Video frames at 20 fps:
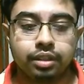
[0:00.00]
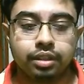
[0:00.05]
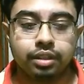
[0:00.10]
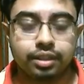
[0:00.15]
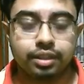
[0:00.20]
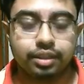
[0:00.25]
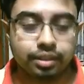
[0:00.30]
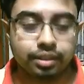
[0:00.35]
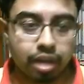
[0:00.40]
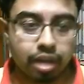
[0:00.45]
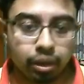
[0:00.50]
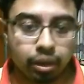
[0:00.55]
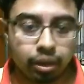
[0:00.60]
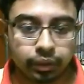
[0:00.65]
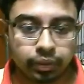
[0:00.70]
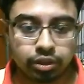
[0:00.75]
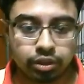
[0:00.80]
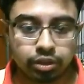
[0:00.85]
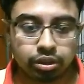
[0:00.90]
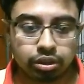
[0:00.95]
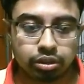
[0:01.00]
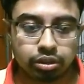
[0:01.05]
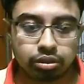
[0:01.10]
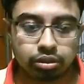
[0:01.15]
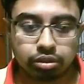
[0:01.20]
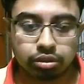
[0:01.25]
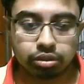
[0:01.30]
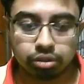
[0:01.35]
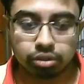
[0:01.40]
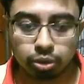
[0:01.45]
is how it
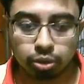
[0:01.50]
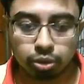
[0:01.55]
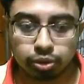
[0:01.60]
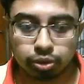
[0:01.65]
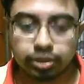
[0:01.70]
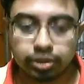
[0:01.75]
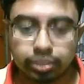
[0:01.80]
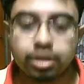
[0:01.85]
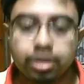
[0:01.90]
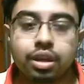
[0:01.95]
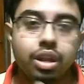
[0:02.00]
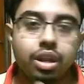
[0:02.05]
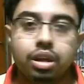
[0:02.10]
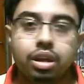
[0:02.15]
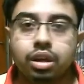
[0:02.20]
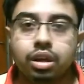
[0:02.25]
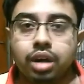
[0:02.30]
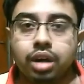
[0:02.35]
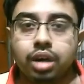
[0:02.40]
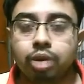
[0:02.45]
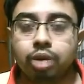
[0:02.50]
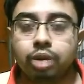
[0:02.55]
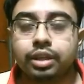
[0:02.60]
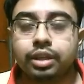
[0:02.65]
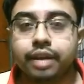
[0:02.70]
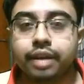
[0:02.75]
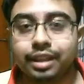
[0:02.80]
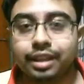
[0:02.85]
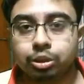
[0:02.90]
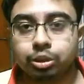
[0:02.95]
goes. Now the
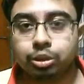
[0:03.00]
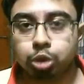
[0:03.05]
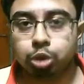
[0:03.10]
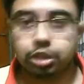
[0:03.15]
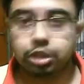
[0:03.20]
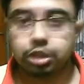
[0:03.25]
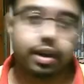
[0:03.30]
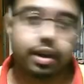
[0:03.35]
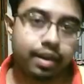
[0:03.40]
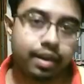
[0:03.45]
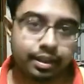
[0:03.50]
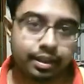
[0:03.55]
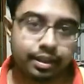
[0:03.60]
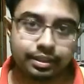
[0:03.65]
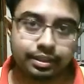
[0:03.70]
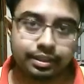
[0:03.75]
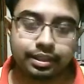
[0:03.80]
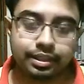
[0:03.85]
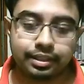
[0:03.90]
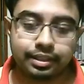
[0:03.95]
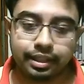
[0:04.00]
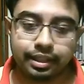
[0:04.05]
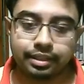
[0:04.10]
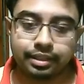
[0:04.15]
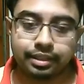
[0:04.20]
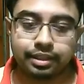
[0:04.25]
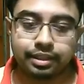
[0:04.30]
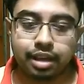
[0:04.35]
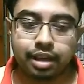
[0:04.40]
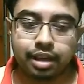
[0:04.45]
next question arises is,
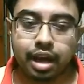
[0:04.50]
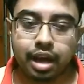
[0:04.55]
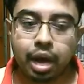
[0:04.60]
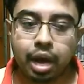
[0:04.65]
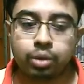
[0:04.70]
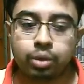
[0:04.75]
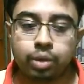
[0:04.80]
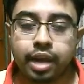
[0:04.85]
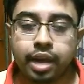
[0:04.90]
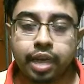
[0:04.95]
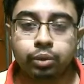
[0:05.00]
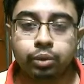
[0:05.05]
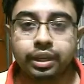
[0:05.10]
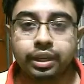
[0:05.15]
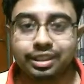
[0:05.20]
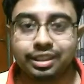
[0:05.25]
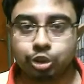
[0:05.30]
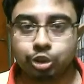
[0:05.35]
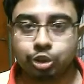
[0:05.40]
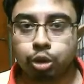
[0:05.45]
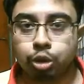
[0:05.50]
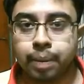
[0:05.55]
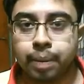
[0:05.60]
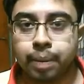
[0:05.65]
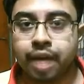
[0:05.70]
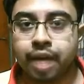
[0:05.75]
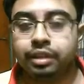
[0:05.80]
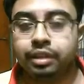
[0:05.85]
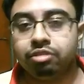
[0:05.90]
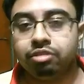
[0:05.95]
how can we stop an
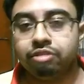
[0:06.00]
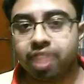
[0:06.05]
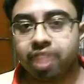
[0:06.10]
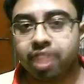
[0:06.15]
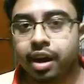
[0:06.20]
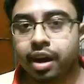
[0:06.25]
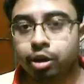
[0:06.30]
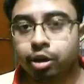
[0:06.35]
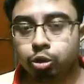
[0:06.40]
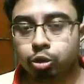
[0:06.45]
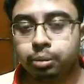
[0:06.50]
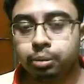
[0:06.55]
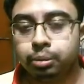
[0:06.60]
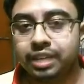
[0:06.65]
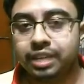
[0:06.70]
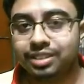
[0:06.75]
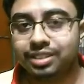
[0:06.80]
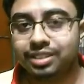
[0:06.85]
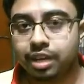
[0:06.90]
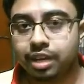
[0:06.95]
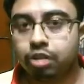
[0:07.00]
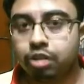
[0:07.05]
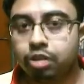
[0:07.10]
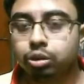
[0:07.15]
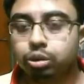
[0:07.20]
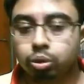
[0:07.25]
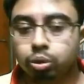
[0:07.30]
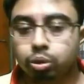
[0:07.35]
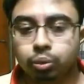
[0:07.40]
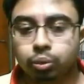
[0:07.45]
infinite loop inside our code?
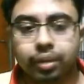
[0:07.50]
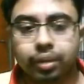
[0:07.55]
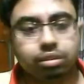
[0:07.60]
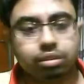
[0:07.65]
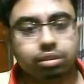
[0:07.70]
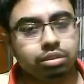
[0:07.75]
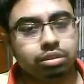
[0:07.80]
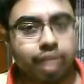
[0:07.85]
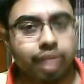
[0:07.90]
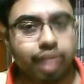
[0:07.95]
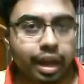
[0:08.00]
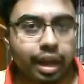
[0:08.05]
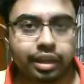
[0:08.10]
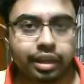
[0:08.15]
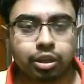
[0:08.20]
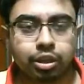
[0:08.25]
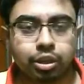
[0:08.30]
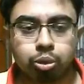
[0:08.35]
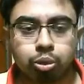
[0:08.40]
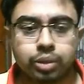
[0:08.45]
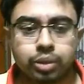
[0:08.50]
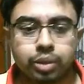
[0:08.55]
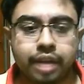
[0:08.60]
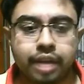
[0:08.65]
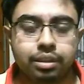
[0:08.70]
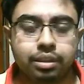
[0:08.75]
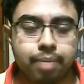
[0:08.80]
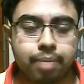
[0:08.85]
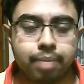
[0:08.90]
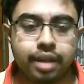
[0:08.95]
Well, I can do that in
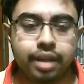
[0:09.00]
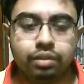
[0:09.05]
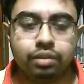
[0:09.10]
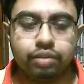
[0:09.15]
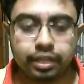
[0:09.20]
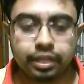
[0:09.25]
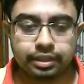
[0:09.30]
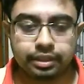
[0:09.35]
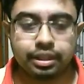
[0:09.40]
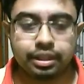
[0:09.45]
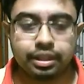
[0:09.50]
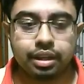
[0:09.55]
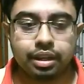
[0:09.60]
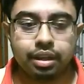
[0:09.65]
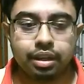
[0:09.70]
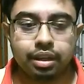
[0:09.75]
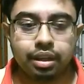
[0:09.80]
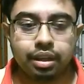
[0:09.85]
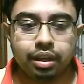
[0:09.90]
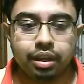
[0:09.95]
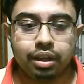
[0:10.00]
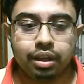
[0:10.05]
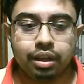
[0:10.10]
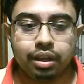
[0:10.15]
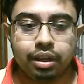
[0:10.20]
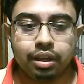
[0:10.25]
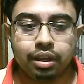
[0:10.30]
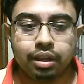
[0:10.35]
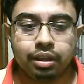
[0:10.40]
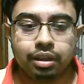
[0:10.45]
many ways.
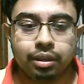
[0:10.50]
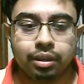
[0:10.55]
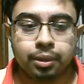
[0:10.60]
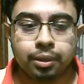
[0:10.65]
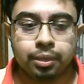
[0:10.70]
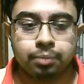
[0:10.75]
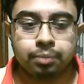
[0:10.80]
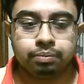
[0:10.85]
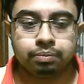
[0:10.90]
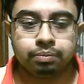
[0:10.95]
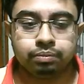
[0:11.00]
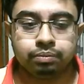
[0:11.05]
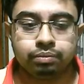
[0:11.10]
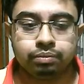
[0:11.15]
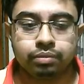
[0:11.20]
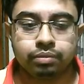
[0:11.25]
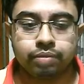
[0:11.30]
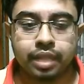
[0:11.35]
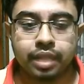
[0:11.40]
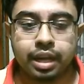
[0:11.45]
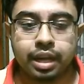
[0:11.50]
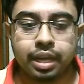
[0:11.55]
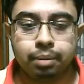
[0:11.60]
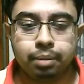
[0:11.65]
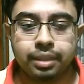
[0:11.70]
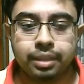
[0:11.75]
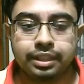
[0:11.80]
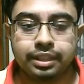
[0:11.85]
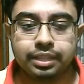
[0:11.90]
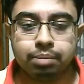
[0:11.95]
Let me
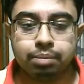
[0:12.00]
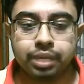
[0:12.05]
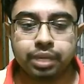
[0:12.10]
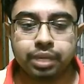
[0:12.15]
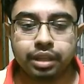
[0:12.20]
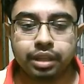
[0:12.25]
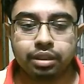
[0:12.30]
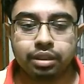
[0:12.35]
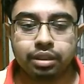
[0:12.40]
simply